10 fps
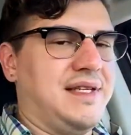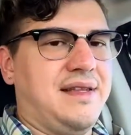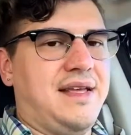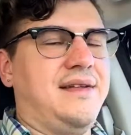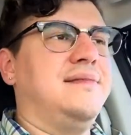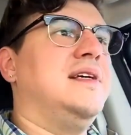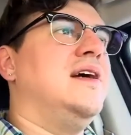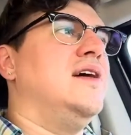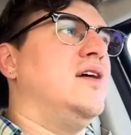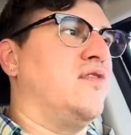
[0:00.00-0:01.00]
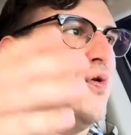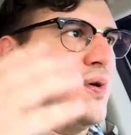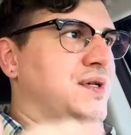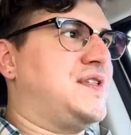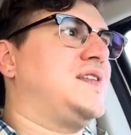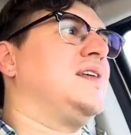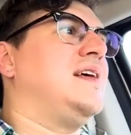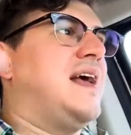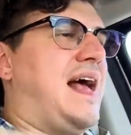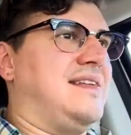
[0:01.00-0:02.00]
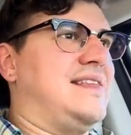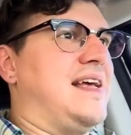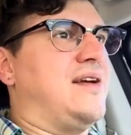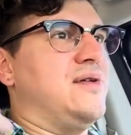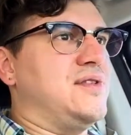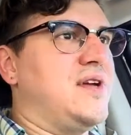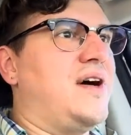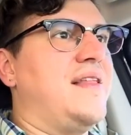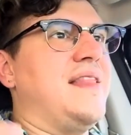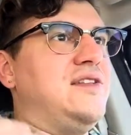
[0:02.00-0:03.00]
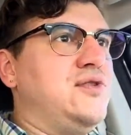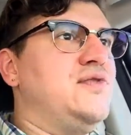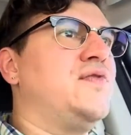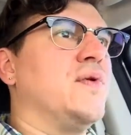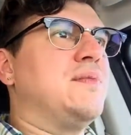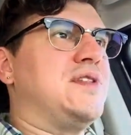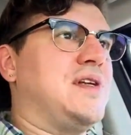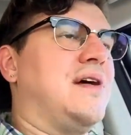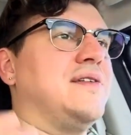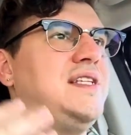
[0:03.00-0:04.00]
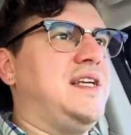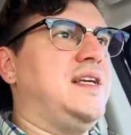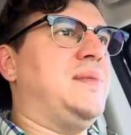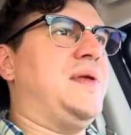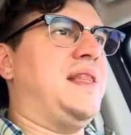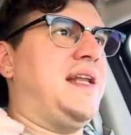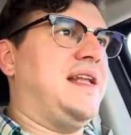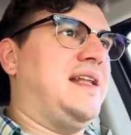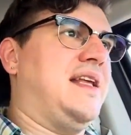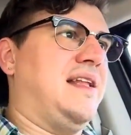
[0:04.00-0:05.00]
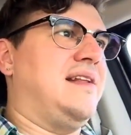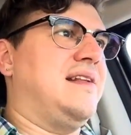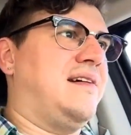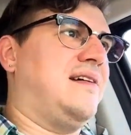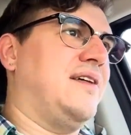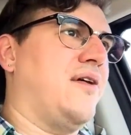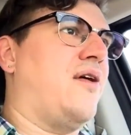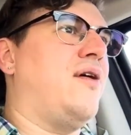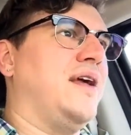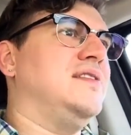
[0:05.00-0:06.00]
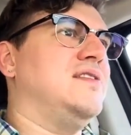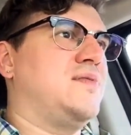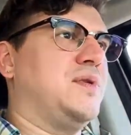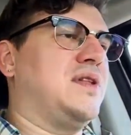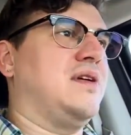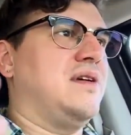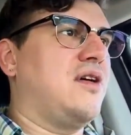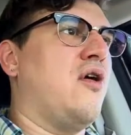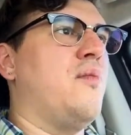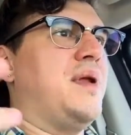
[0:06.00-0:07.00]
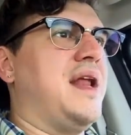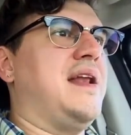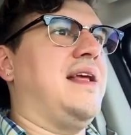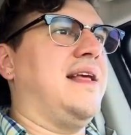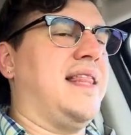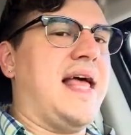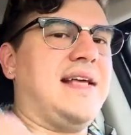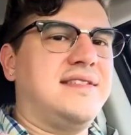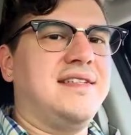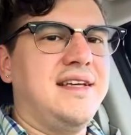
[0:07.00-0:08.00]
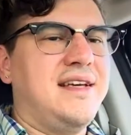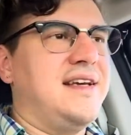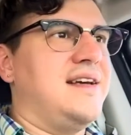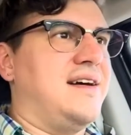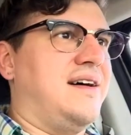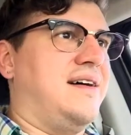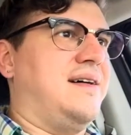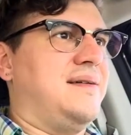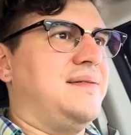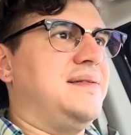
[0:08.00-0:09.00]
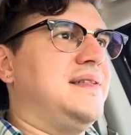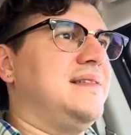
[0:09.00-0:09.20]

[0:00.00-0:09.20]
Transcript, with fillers: and then of course as that goes on, they do form the soccer team, and then it it uh, it all ends with the culminating last uh,